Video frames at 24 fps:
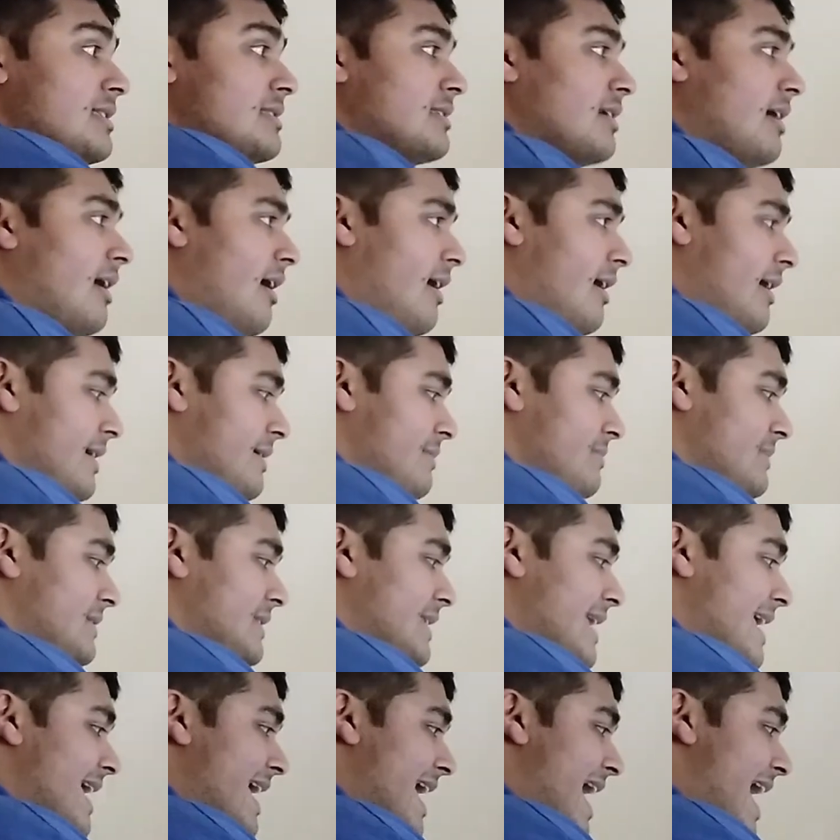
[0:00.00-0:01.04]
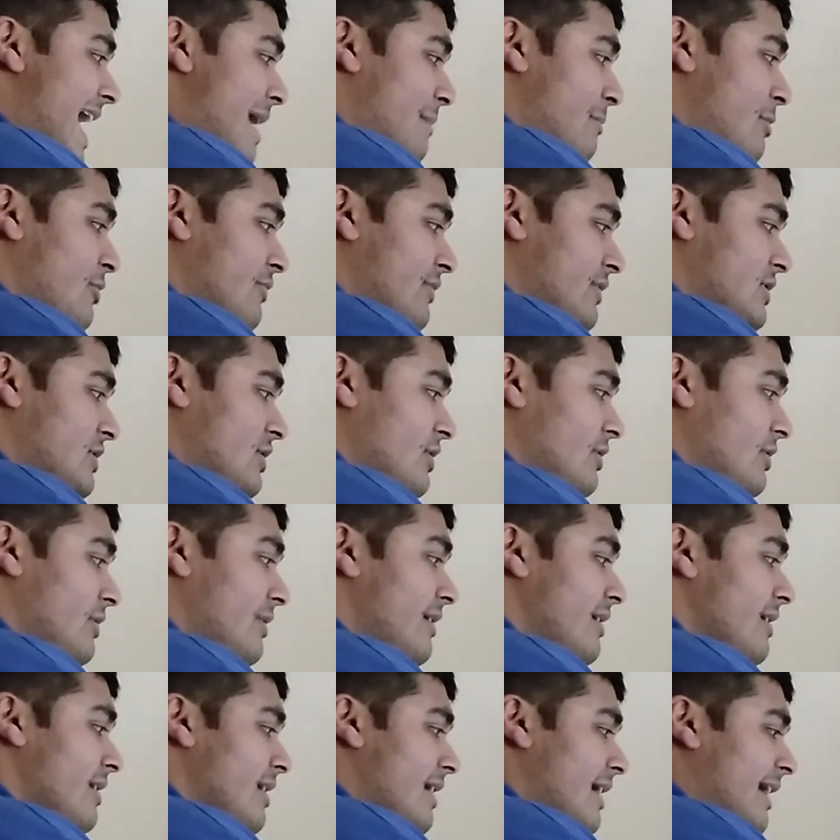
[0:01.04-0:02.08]
times m over 2. And
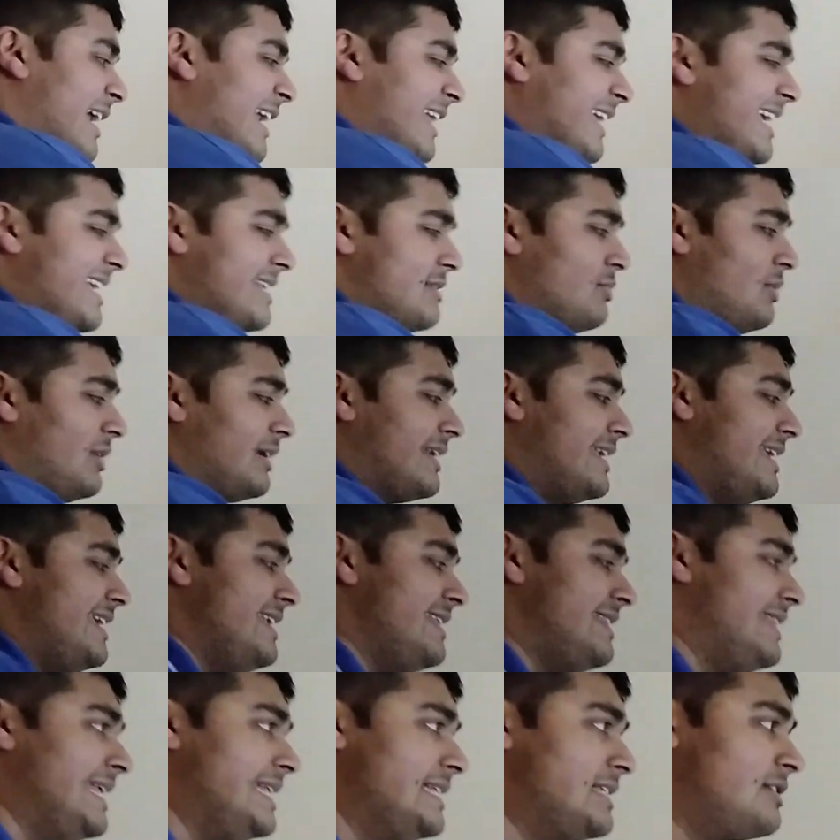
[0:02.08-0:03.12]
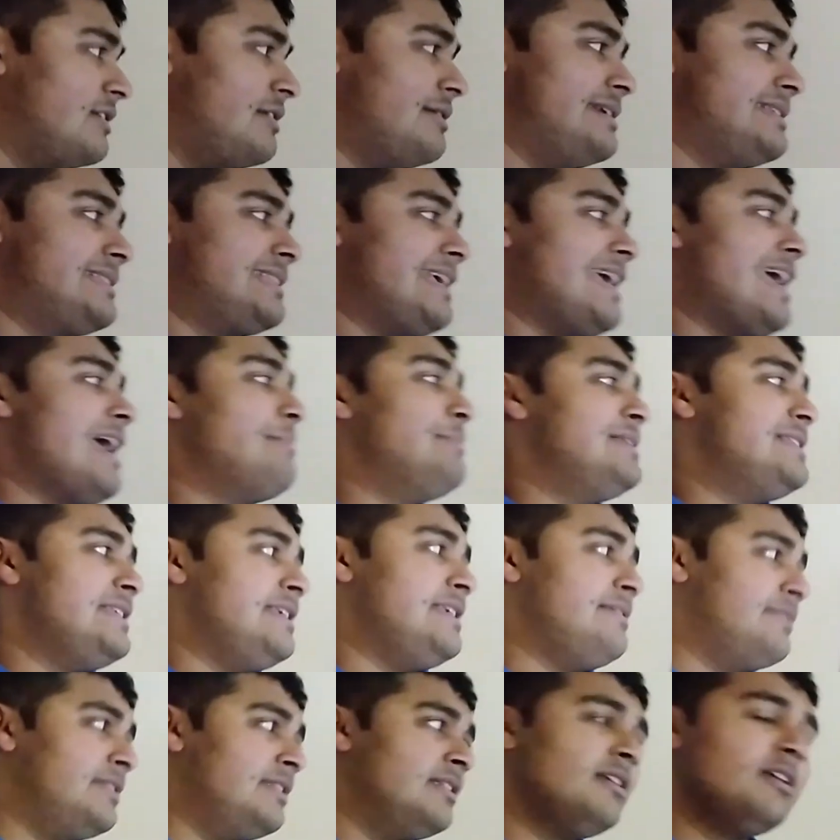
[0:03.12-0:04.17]
I guess one key thing to note is that m is
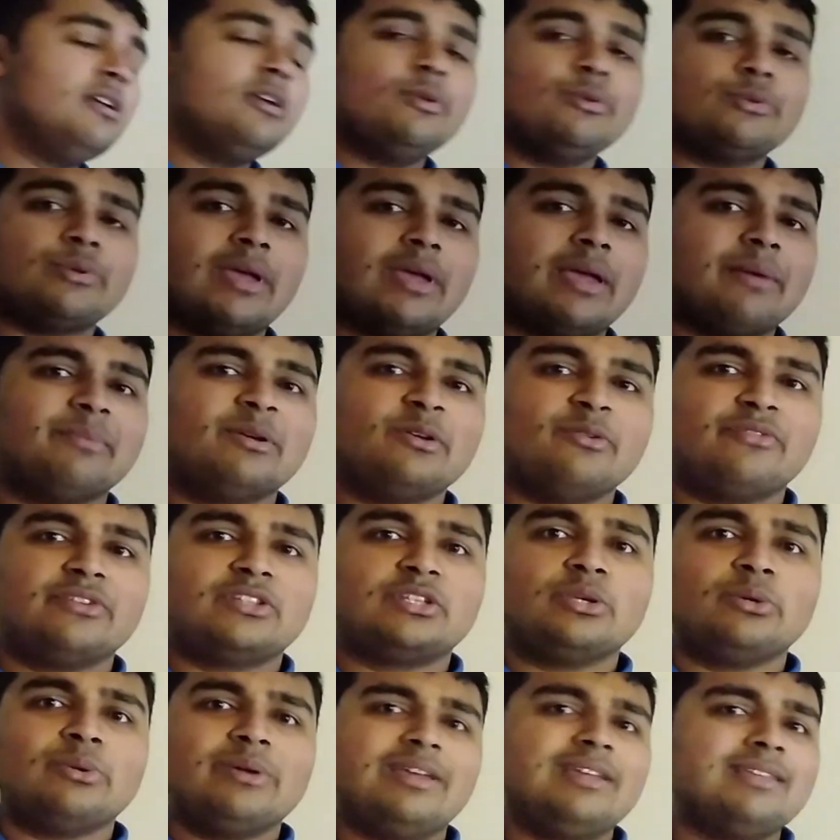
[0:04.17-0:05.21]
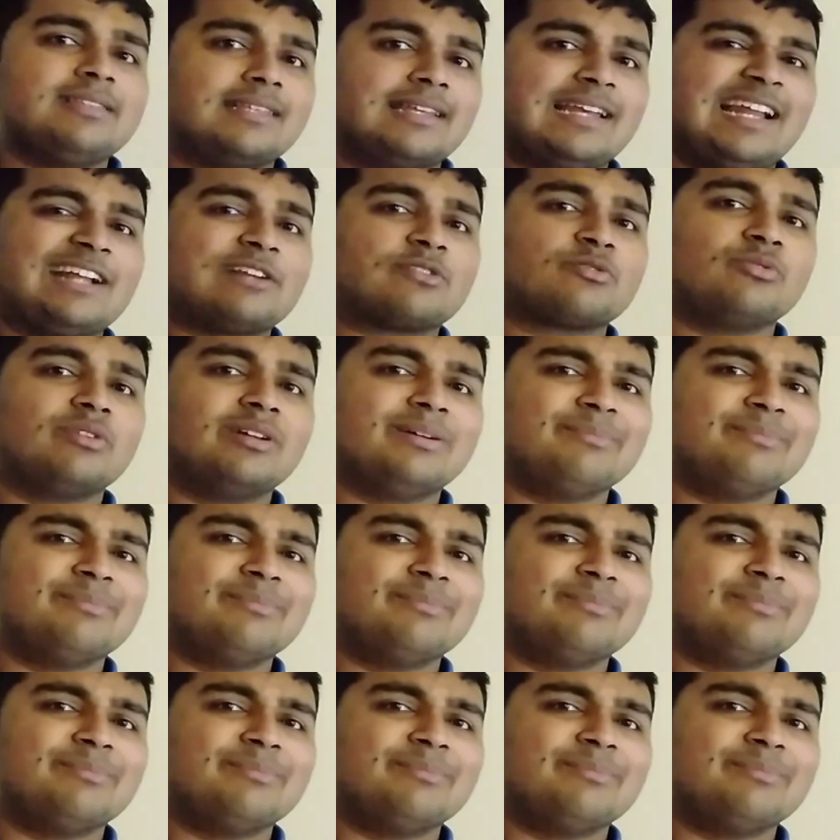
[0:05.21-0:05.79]
even, so m over 2 is a natural